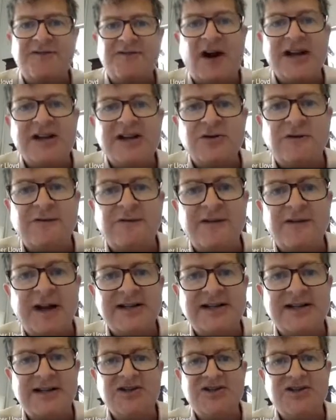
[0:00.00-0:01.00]
fight or
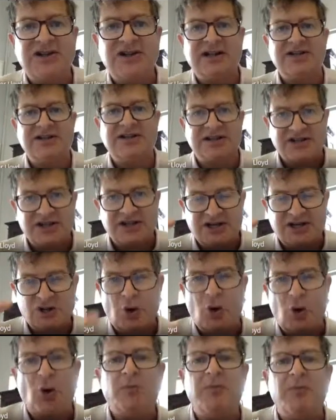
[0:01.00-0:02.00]
flight instincts, its
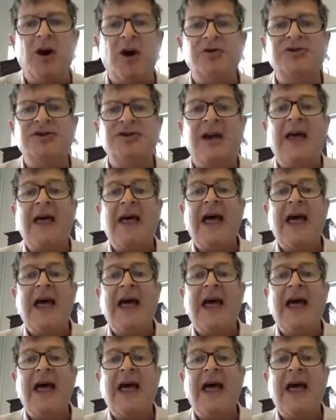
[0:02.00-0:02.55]
hormones,